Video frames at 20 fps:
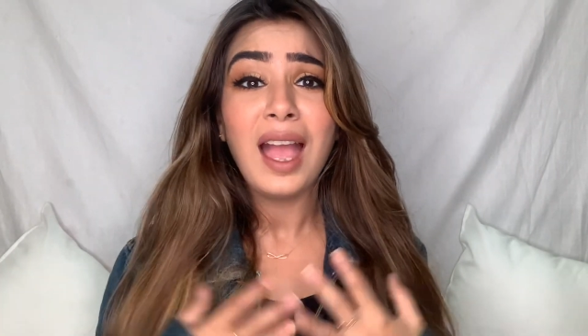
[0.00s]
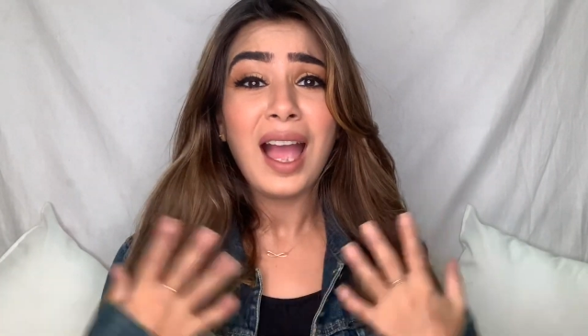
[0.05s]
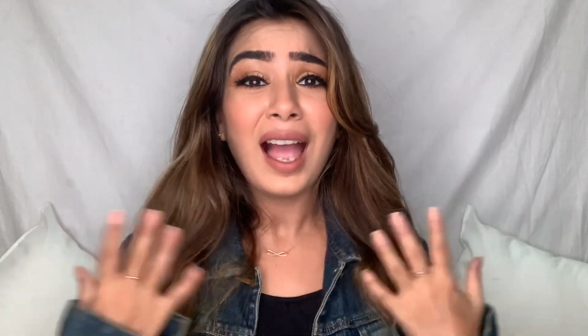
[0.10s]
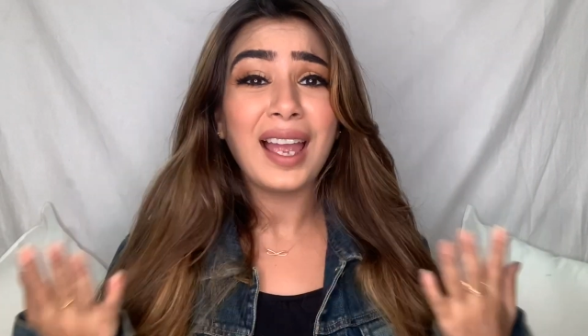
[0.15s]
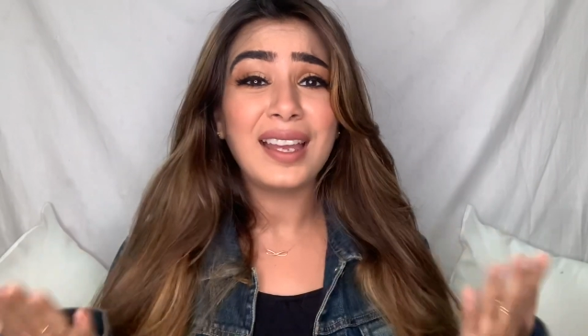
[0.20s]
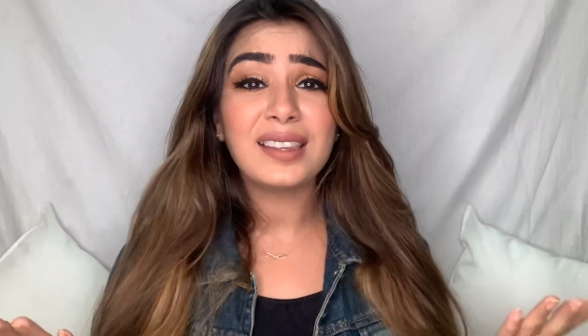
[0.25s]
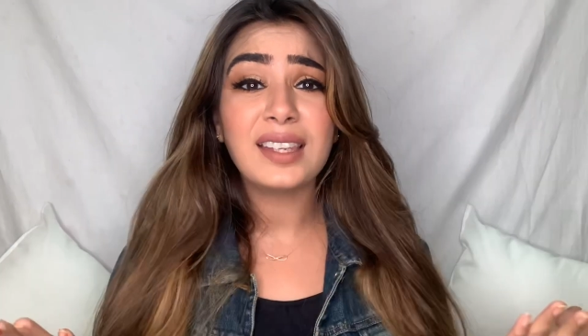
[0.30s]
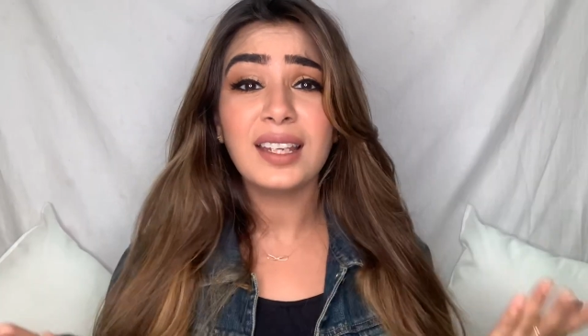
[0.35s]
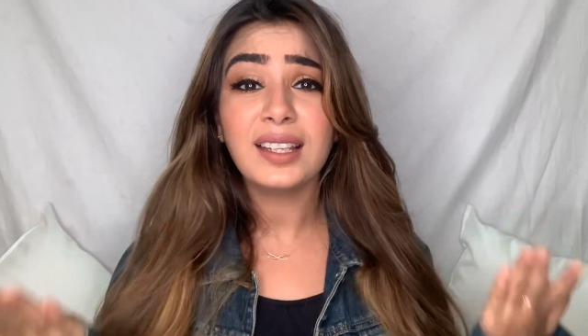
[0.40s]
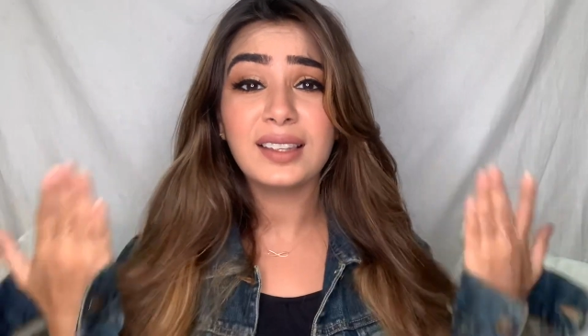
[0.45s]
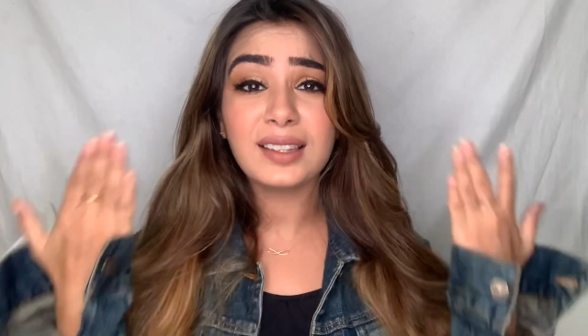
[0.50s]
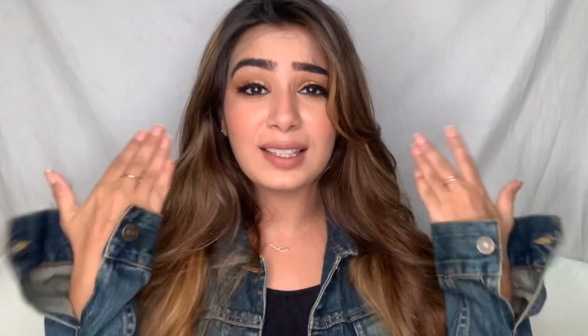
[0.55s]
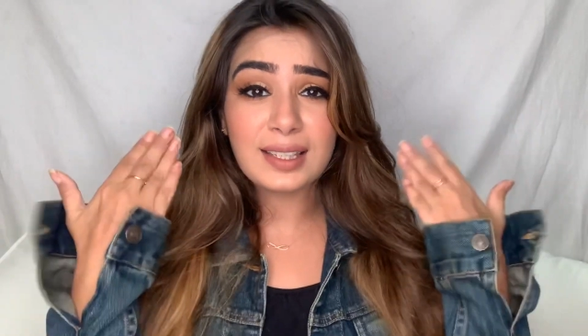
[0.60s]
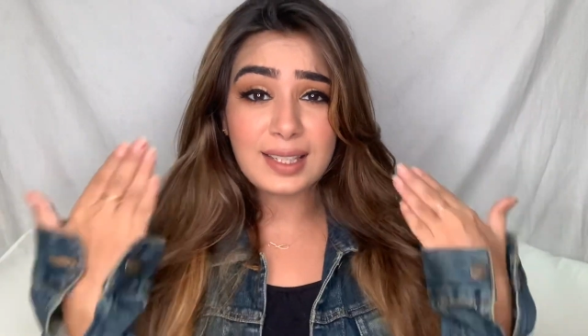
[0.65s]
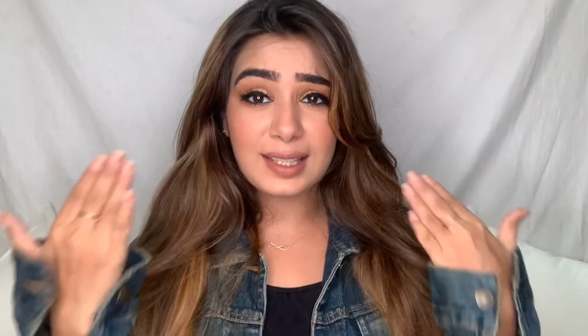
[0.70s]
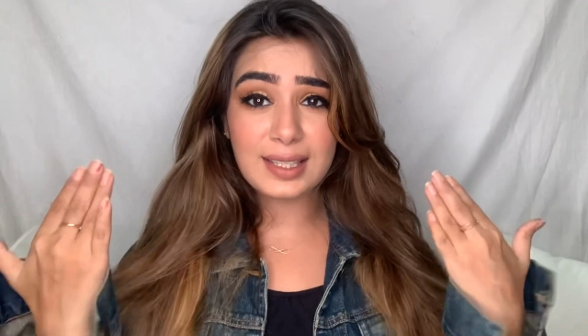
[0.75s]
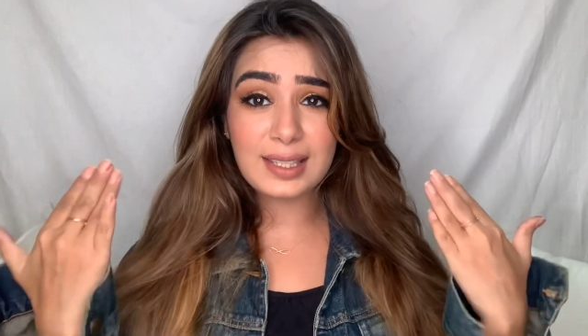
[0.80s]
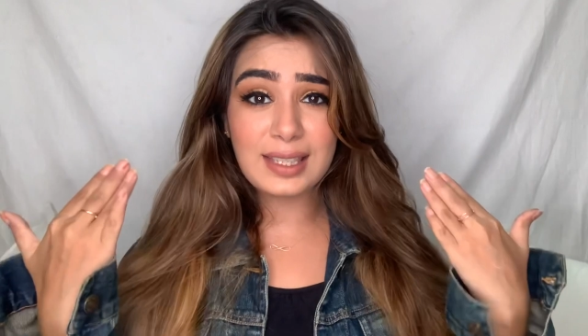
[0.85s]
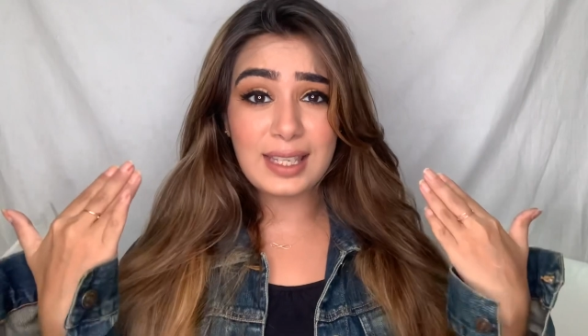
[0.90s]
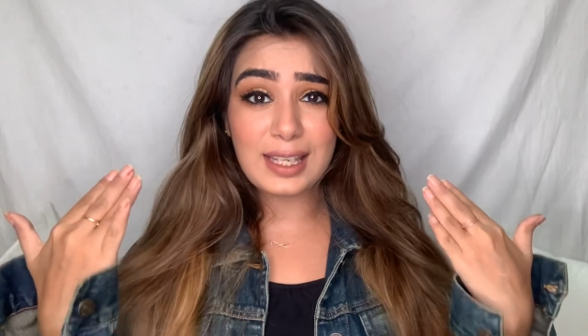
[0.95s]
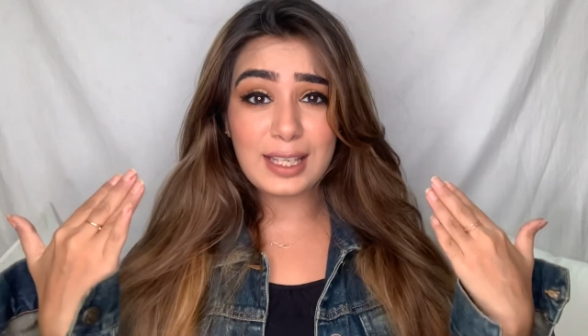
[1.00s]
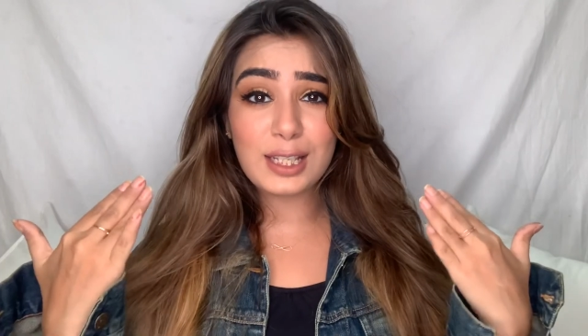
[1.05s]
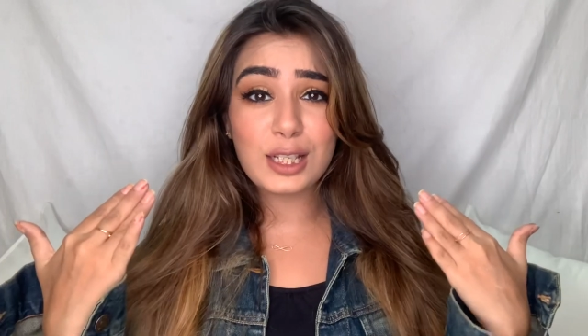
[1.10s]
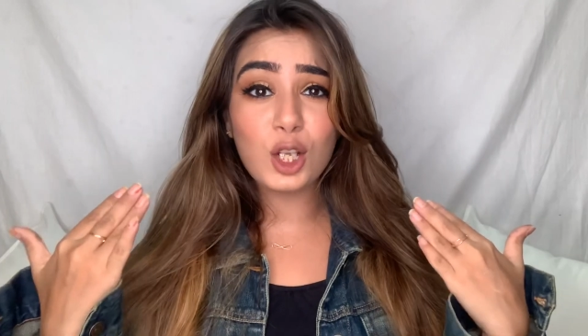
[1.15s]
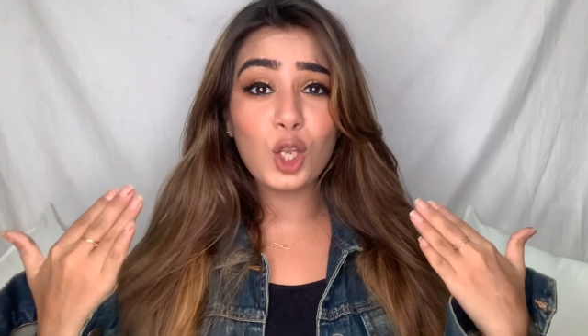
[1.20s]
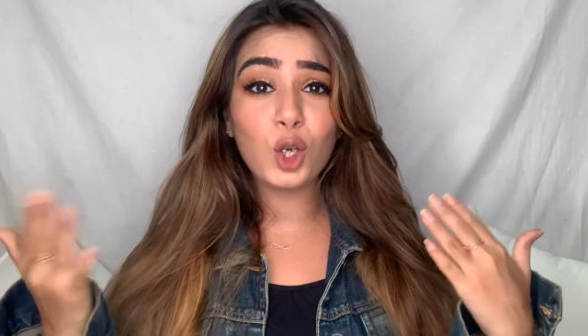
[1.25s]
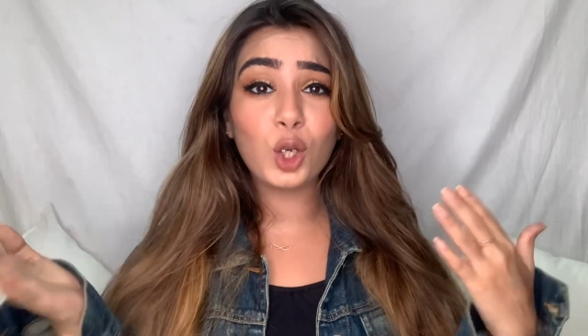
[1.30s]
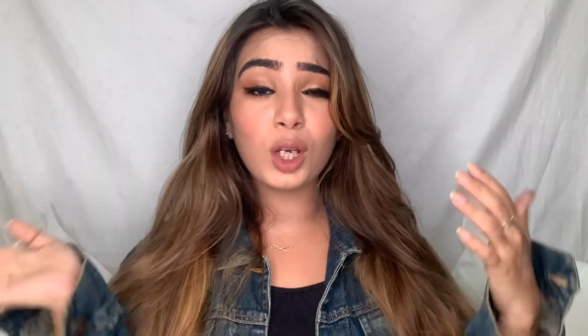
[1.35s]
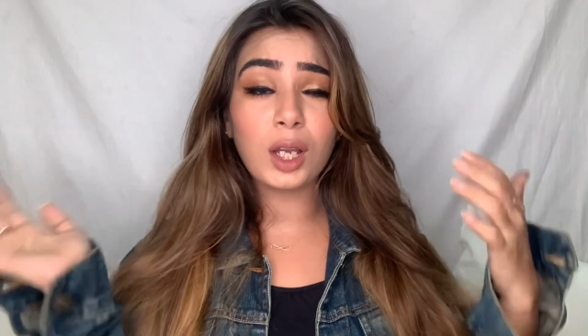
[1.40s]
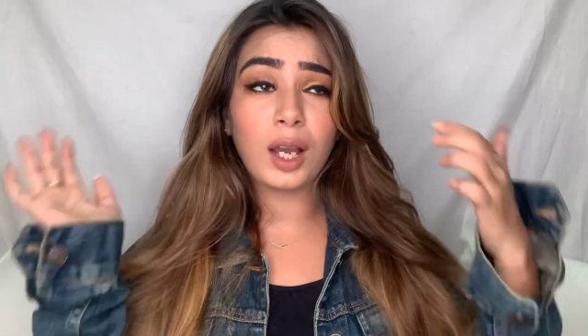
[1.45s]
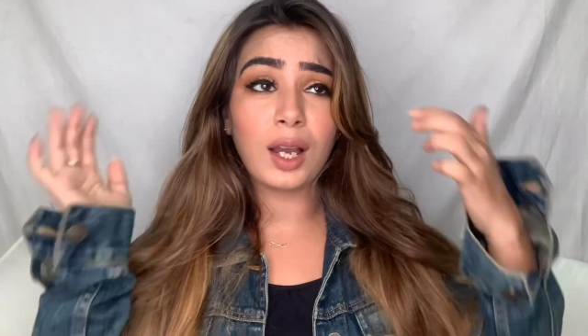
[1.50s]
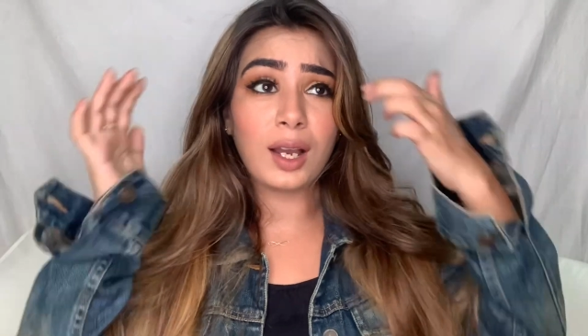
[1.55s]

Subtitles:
I think this look,